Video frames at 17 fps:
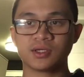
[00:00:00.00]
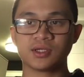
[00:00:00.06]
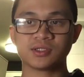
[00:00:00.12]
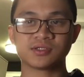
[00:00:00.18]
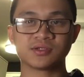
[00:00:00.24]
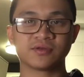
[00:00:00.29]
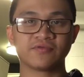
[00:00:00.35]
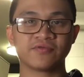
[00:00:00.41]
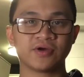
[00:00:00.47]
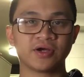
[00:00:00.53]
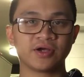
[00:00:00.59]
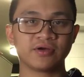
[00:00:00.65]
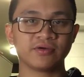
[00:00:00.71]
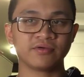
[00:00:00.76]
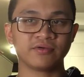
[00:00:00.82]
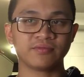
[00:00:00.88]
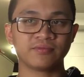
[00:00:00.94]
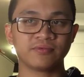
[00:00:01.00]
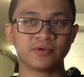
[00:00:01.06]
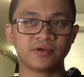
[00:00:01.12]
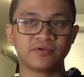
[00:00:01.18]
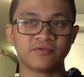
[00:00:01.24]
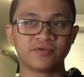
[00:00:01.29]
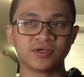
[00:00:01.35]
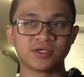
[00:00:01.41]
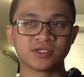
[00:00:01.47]
it's in a very
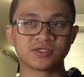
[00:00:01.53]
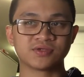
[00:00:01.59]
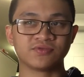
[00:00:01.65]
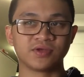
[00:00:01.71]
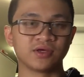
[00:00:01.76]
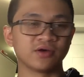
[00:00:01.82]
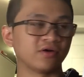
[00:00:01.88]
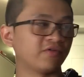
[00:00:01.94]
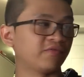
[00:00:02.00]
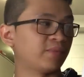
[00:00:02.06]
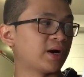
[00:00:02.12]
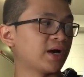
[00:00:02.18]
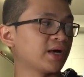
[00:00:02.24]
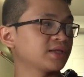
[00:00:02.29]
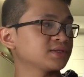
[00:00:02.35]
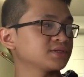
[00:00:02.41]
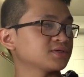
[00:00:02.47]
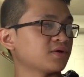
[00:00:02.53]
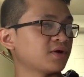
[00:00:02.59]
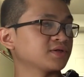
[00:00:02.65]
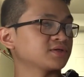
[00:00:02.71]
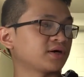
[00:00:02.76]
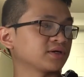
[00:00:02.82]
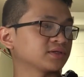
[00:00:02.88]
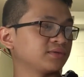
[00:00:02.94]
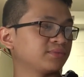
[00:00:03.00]
previous video of mine. So I
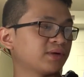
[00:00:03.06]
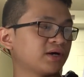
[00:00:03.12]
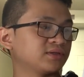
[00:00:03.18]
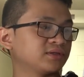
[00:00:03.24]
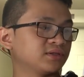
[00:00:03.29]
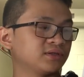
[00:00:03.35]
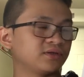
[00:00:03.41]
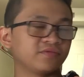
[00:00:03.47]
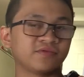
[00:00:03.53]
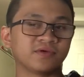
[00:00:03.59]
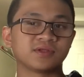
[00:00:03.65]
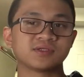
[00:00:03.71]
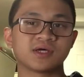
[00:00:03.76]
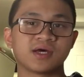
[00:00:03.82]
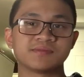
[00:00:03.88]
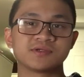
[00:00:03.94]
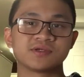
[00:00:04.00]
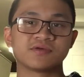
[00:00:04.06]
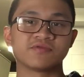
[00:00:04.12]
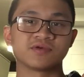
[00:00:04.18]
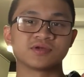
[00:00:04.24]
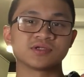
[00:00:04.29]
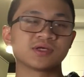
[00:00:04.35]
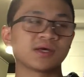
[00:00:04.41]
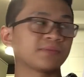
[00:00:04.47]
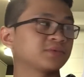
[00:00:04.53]
talked about the different types of
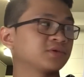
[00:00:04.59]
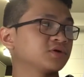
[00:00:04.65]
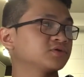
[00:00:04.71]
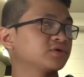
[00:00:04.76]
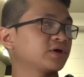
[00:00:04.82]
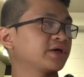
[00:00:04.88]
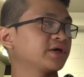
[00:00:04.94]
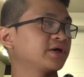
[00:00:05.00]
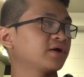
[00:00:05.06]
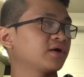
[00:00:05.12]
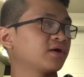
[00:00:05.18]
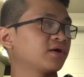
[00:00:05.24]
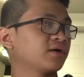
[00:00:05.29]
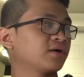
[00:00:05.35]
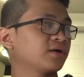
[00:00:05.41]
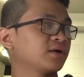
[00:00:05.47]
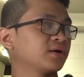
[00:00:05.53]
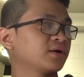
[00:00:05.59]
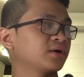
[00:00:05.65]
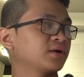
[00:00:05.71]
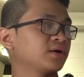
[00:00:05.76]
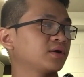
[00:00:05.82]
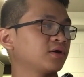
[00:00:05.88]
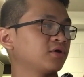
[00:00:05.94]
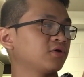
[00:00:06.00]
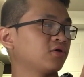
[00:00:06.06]
receptors right here,
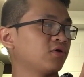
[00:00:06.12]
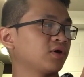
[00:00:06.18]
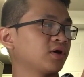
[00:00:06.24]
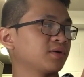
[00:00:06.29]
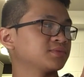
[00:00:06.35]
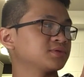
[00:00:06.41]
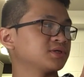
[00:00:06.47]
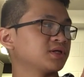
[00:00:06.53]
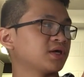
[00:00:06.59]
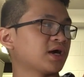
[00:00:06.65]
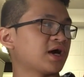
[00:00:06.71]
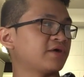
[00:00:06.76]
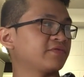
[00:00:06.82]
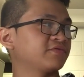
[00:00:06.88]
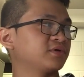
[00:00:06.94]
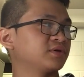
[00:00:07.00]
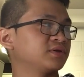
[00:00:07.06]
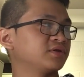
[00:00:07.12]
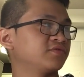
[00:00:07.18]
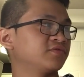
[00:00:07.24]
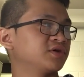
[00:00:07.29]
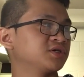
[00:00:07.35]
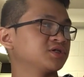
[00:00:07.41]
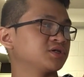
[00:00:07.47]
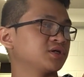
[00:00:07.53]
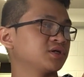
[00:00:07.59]
going up to the afferent
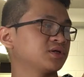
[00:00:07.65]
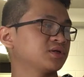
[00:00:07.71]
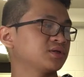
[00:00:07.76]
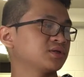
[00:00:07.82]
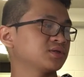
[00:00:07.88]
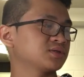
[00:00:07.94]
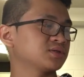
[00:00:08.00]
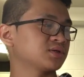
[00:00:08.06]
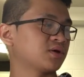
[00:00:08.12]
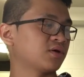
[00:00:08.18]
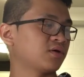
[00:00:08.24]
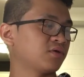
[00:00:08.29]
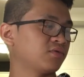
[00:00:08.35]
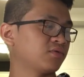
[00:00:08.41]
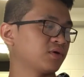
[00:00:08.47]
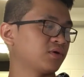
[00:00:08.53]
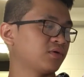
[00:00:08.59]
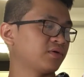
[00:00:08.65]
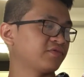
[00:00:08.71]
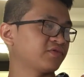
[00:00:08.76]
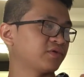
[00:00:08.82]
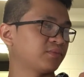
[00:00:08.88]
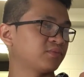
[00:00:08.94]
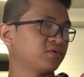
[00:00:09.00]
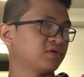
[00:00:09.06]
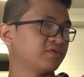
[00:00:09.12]
division. So we're going
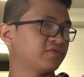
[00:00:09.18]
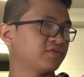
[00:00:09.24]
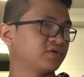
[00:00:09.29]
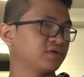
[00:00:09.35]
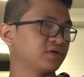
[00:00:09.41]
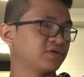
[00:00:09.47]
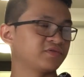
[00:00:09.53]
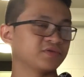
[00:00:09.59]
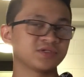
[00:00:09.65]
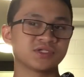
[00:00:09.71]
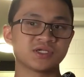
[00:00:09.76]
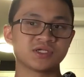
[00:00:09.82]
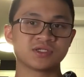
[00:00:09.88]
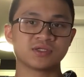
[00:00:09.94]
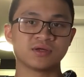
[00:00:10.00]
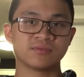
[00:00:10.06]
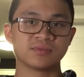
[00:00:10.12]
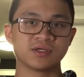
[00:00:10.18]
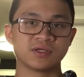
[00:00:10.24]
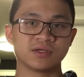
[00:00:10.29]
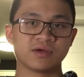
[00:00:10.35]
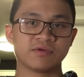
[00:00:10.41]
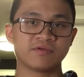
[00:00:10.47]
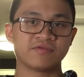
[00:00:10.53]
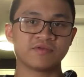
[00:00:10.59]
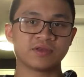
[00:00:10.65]
from peripheral nervous system.
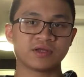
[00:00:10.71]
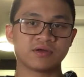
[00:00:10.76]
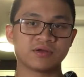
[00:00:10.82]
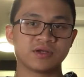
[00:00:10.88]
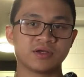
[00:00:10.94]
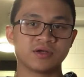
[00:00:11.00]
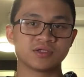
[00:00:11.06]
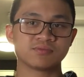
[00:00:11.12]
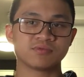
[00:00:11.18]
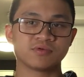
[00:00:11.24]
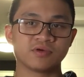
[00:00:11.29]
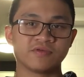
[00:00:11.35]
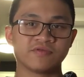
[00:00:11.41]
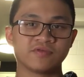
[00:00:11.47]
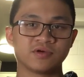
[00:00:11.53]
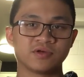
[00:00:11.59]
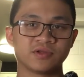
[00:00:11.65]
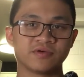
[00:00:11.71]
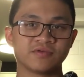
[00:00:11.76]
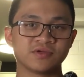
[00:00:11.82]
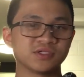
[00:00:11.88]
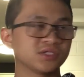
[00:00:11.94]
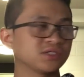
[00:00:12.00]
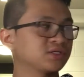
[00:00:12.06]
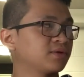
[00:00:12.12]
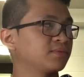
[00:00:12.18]
Everything down here is peripheral nervous
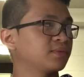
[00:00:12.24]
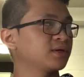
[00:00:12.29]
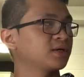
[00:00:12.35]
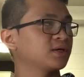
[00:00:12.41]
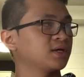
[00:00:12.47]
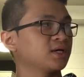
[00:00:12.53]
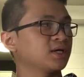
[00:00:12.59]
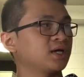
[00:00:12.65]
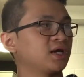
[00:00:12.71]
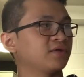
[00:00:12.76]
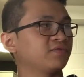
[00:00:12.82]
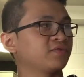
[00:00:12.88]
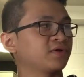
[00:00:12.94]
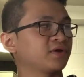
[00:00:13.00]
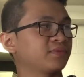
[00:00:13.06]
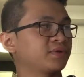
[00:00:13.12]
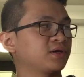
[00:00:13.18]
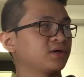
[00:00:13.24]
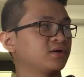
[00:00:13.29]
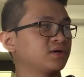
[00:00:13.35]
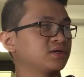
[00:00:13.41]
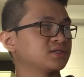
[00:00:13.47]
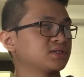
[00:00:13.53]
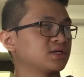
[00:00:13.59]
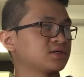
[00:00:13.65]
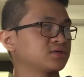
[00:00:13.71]
system. Everything up here
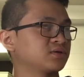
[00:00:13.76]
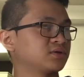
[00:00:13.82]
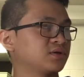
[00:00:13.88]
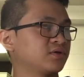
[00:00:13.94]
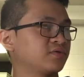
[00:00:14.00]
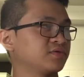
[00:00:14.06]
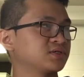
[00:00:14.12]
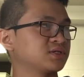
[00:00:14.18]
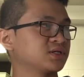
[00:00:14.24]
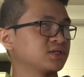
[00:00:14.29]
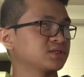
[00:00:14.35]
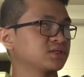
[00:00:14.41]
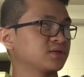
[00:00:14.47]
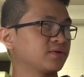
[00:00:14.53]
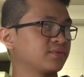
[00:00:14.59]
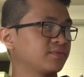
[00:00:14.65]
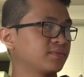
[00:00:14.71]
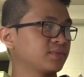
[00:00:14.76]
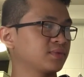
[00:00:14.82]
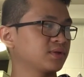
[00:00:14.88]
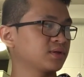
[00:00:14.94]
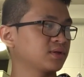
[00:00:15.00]
is central nervous system.